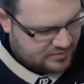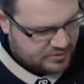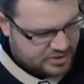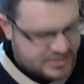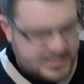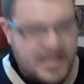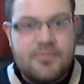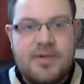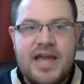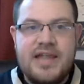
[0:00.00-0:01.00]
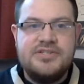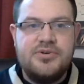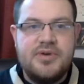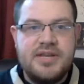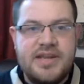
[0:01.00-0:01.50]
we'll just get right
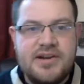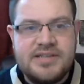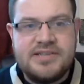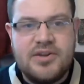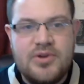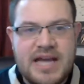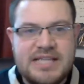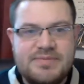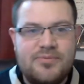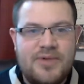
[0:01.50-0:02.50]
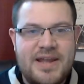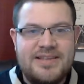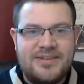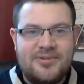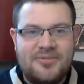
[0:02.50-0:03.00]
into it here because I know you guys have been
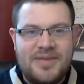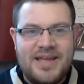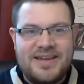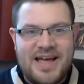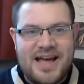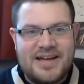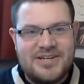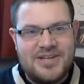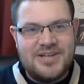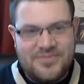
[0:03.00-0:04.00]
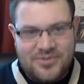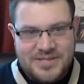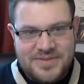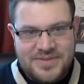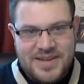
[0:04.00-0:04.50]
waiting a little bit for
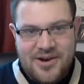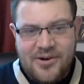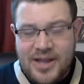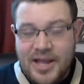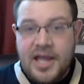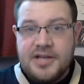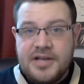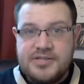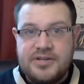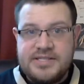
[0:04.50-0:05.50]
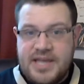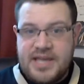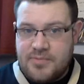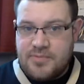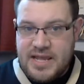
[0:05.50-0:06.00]
this video. So let's
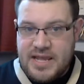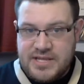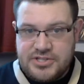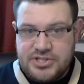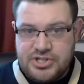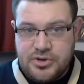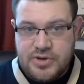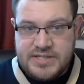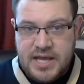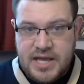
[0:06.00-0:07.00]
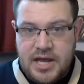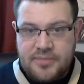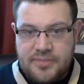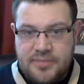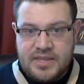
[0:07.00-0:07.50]
get right into it.
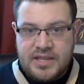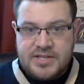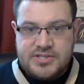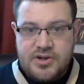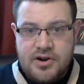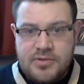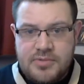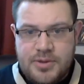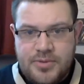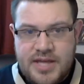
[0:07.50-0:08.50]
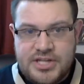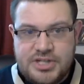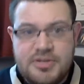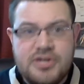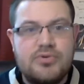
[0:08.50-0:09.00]
Starting with
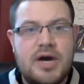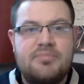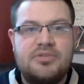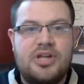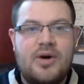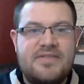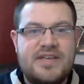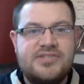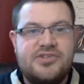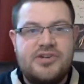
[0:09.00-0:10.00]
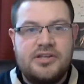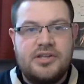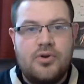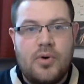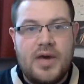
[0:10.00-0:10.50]
Jimmy Garoppolo out of Eastern
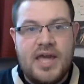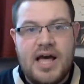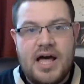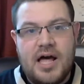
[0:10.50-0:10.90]
Illinois.